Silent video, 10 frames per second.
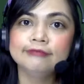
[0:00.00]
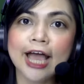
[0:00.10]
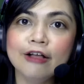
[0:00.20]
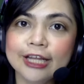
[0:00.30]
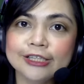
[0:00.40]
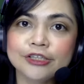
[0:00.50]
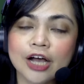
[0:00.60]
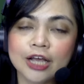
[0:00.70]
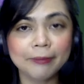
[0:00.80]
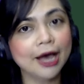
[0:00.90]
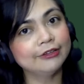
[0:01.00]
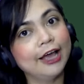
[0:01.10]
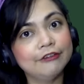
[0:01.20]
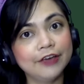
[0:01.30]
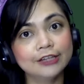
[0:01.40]
Now let's talk about
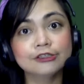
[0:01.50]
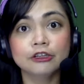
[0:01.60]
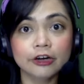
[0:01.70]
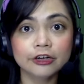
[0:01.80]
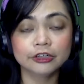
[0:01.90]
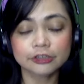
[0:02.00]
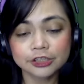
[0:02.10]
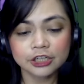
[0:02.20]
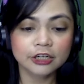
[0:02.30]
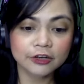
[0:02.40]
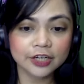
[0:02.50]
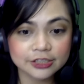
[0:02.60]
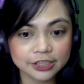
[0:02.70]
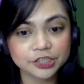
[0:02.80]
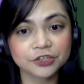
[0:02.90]
advanced learners. Notice,
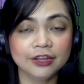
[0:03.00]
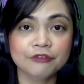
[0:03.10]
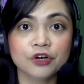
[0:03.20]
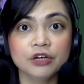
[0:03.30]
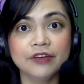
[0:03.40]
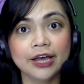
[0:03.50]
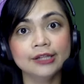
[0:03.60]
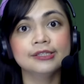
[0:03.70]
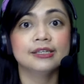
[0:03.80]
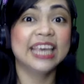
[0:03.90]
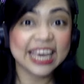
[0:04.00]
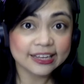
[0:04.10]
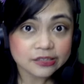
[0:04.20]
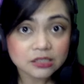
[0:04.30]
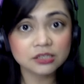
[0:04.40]
teacher, that for advanced
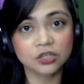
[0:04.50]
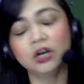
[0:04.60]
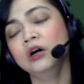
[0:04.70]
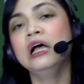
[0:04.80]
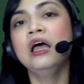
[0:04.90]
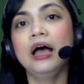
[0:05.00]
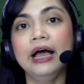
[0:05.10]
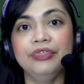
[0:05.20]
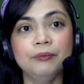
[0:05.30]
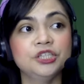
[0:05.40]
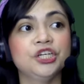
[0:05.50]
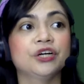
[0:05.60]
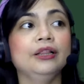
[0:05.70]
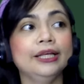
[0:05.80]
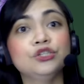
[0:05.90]
kids, you know, the
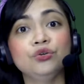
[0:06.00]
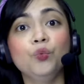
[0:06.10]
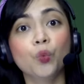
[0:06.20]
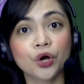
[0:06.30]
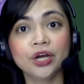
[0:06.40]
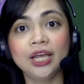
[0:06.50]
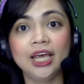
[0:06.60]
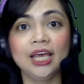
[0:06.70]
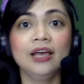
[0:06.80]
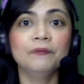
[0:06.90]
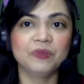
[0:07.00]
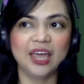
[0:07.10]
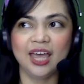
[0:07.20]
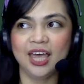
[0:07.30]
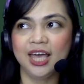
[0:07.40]
material is too wordy
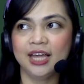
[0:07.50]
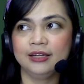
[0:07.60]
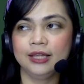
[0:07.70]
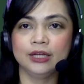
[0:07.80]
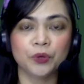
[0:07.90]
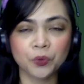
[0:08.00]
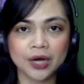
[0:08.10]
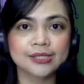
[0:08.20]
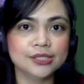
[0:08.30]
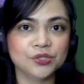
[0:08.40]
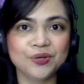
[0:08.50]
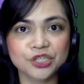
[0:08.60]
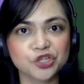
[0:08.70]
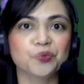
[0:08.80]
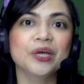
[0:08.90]
and it requires the
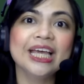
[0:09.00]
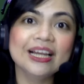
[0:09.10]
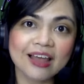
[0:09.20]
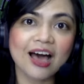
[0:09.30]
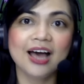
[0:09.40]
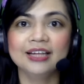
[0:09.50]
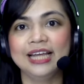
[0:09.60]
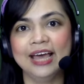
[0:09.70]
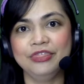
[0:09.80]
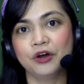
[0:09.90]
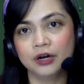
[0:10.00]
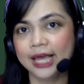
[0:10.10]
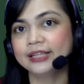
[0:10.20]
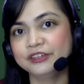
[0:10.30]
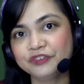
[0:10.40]
student to read a lot, and there are
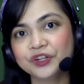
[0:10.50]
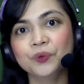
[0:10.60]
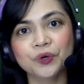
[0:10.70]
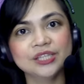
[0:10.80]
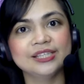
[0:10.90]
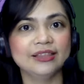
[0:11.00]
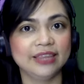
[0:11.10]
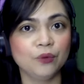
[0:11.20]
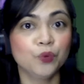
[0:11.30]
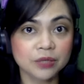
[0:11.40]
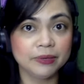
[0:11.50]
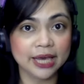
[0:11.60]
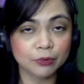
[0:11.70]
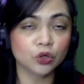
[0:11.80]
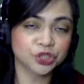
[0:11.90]
like difficult words that they would
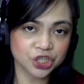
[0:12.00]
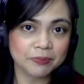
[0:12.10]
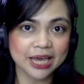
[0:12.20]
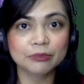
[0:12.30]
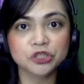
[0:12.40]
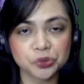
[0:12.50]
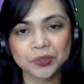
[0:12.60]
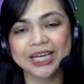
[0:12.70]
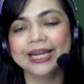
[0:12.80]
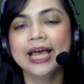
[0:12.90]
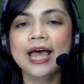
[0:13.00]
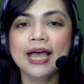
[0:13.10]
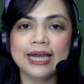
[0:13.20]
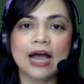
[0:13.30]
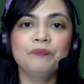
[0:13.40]
be able or should be able to read.
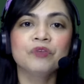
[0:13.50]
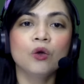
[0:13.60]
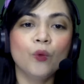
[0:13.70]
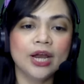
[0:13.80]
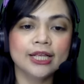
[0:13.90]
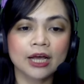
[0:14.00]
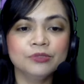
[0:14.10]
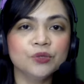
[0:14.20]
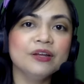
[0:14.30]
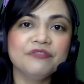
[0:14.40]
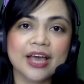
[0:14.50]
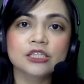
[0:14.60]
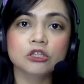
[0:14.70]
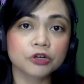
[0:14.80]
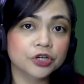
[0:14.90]
Now, when it comes to
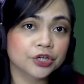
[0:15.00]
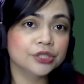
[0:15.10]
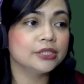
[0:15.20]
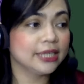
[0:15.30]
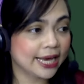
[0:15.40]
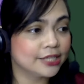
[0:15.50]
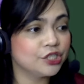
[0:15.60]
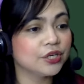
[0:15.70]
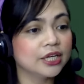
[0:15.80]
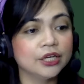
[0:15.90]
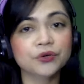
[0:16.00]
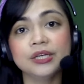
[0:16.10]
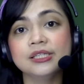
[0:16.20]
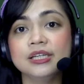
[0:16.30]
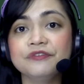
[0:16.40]
advanced learners, yes, you could
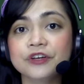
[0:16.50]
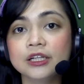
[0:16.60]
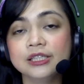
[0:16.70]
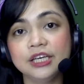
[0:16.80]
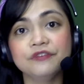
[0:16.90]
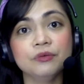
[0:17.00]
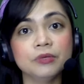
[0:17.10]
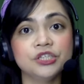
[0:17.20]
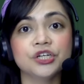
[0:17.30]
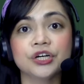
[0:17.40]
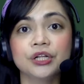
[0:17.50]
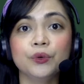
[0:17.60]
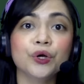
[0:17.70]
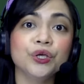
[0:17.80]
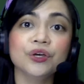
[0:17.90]
increase the difficulty of the material
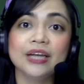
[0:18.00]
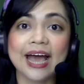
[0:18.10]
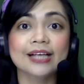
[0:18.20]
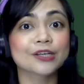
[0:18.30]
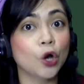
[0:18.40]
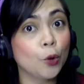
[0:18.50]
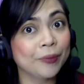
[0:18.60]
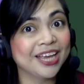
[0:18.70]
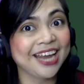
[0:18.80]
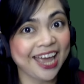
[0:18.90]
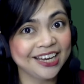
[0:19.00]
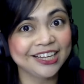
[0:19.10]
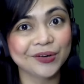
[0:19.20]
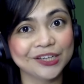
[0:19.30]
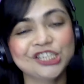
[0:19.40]
or you could ask
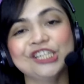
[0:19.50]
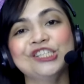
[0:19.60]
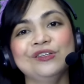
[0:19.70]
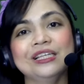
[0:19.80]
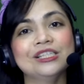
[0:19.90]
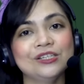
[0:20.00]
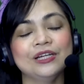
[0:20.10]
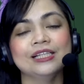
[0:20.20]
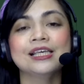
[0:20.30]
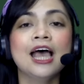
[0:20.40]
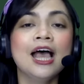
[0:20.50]
open-ended questions to the students.